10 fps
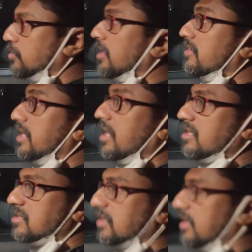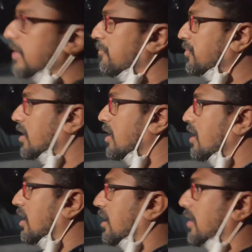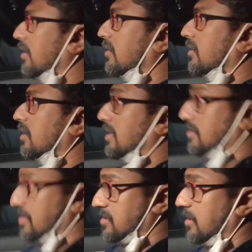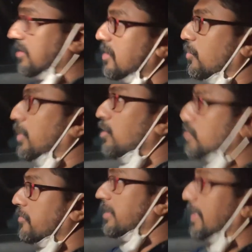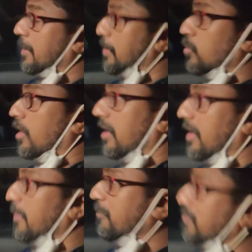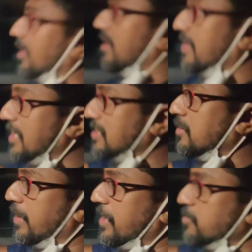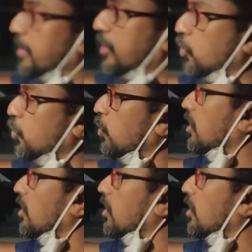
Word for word: So they're three hours early and uh, as a result we also have to get up at 1 a.m and reach the place by 2